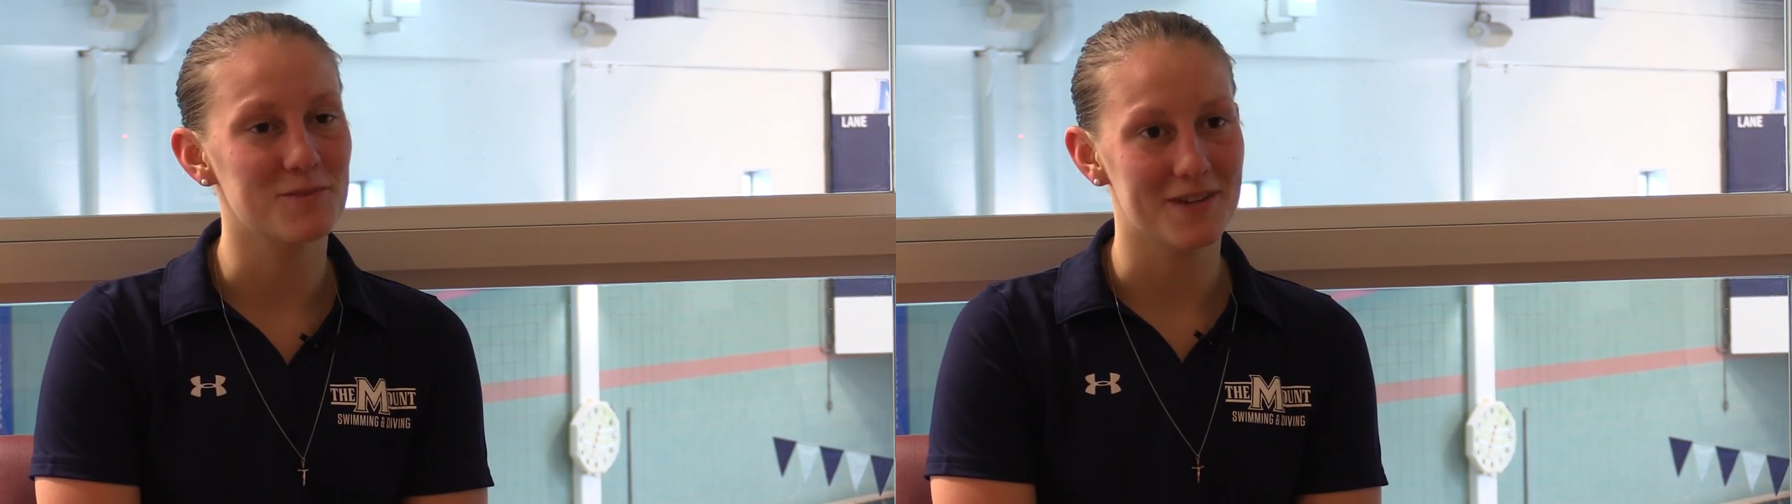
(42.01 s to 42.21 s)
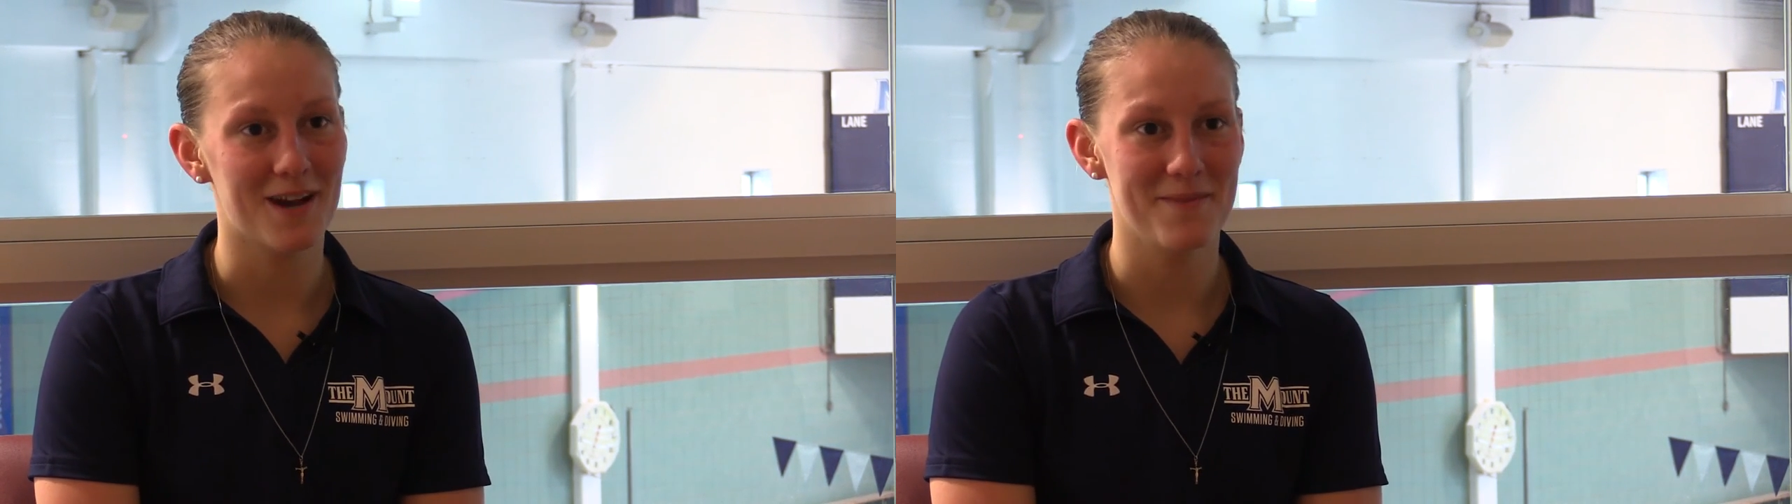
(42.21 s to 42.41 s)

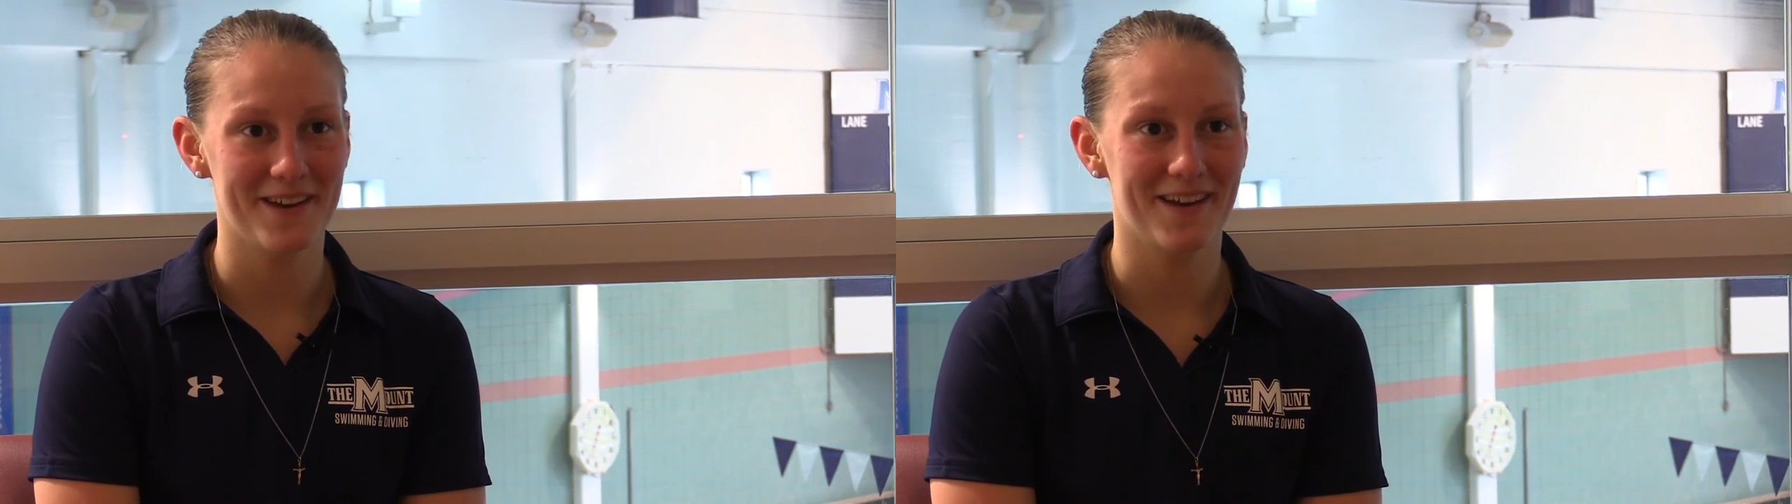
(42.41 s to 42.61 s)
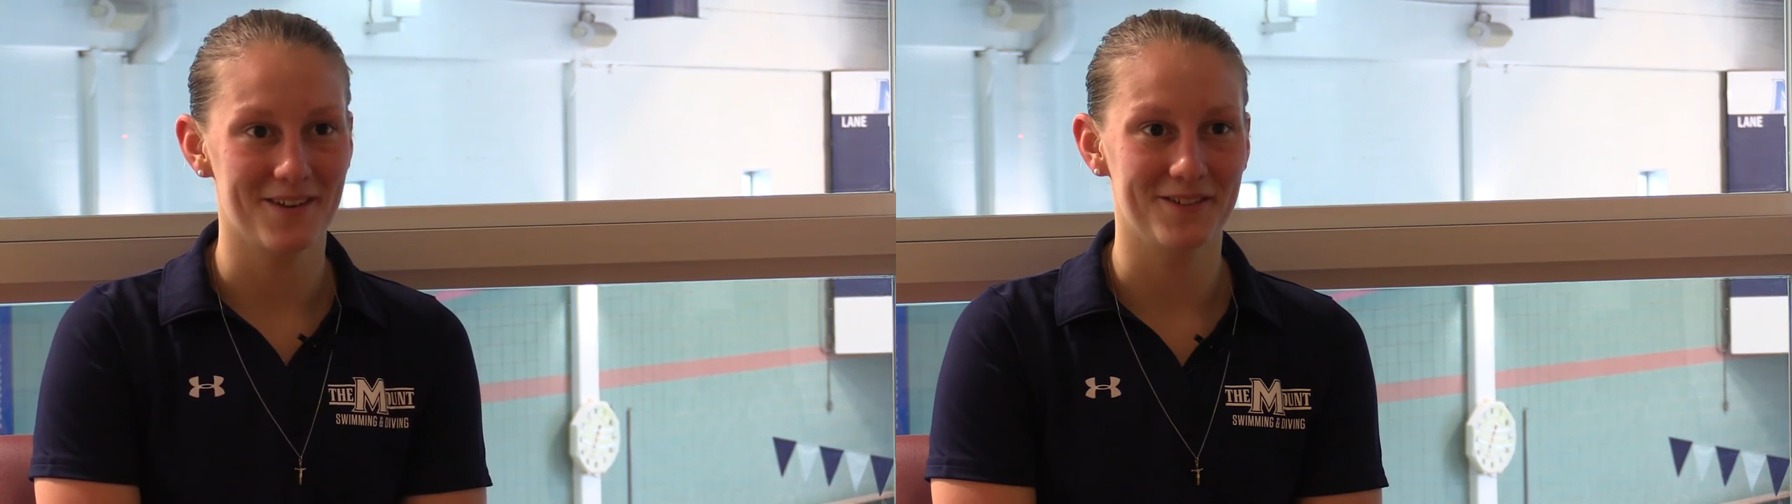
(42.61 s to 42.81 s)
coming
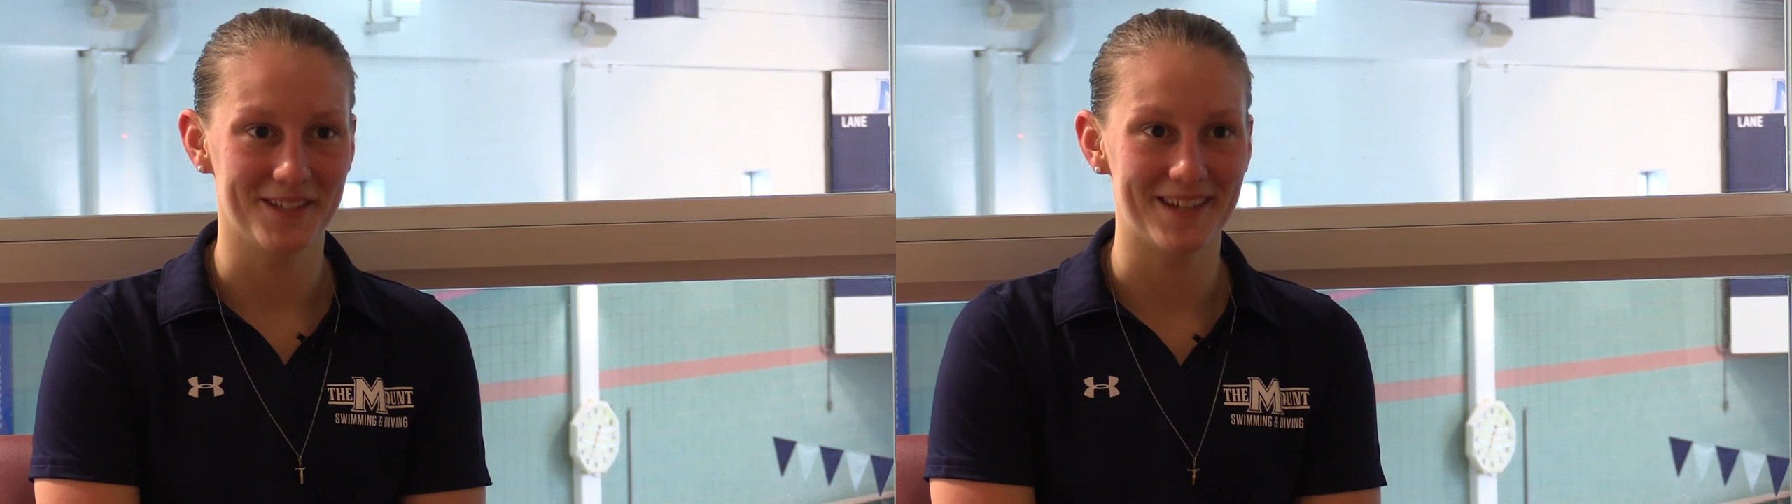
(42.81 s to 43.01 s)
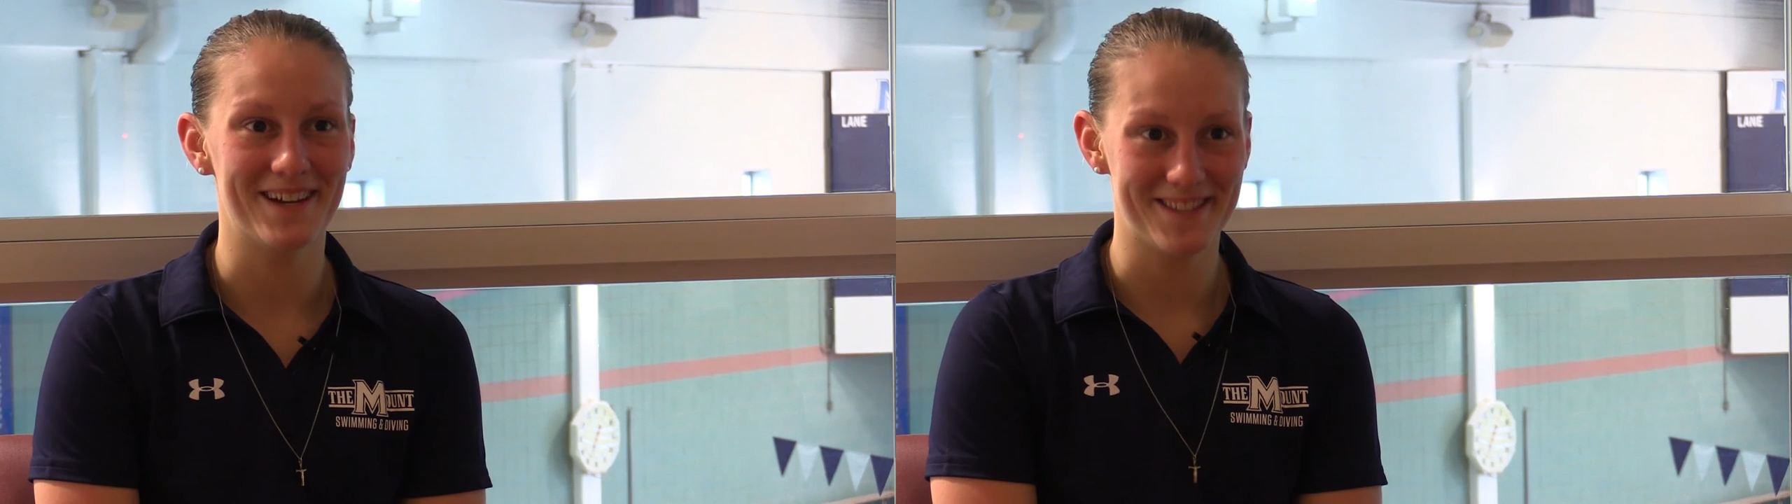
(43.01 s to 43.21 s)
together really
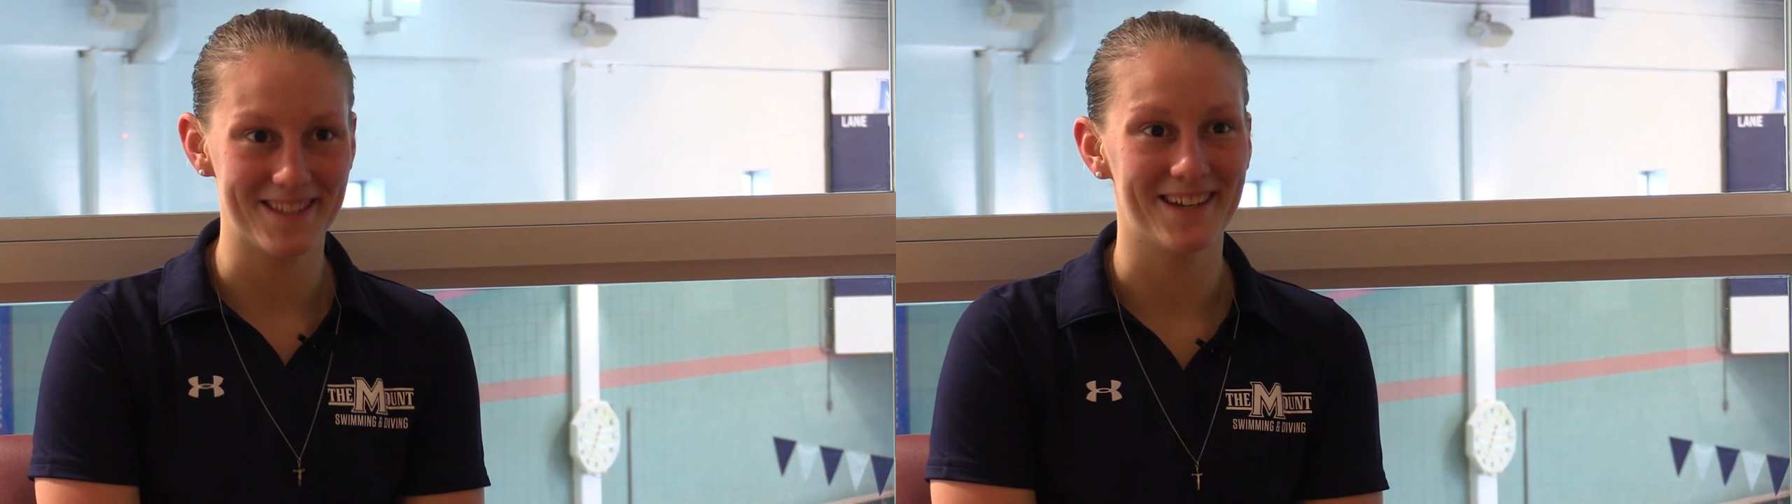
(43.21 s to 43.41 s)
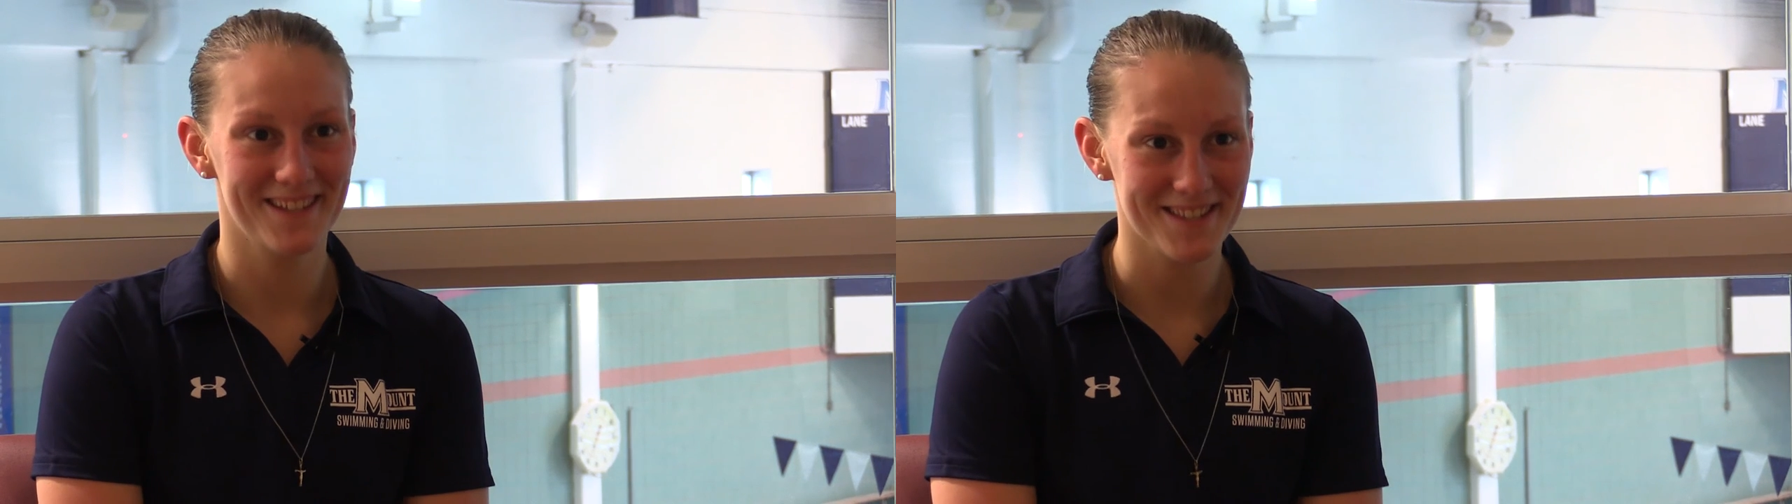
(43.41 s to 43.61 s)

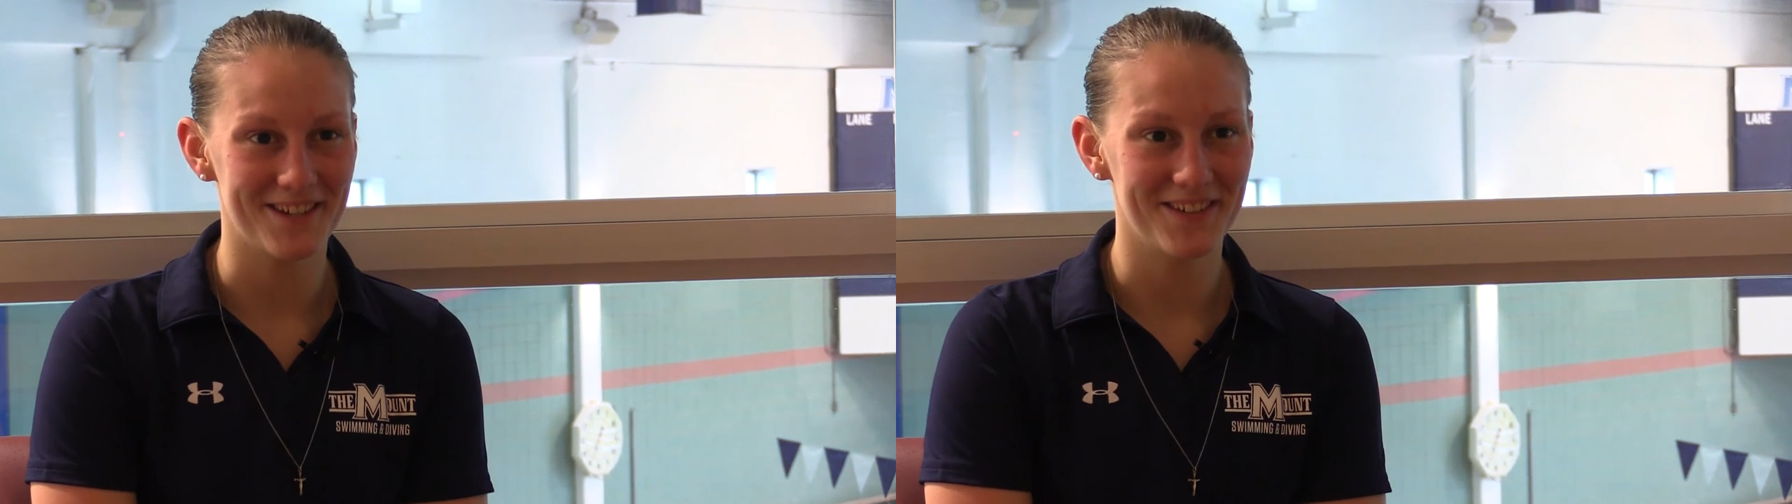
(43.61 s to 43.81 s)
nicely. So.